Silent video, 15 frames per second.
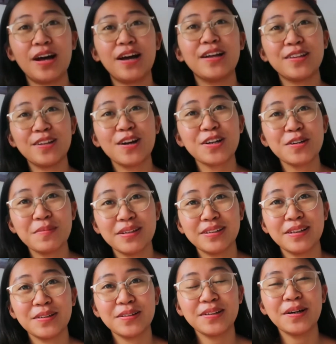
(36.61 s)

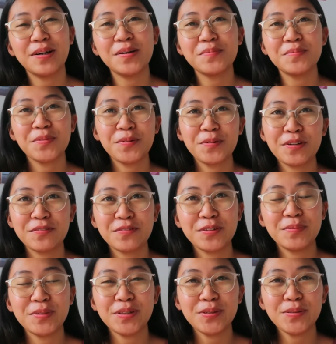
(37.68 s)
undocumented
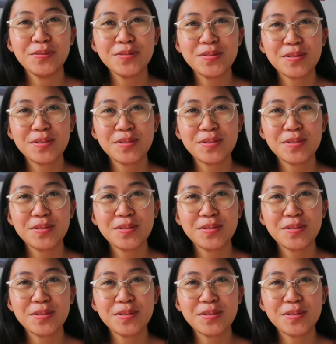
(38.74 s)
OFW.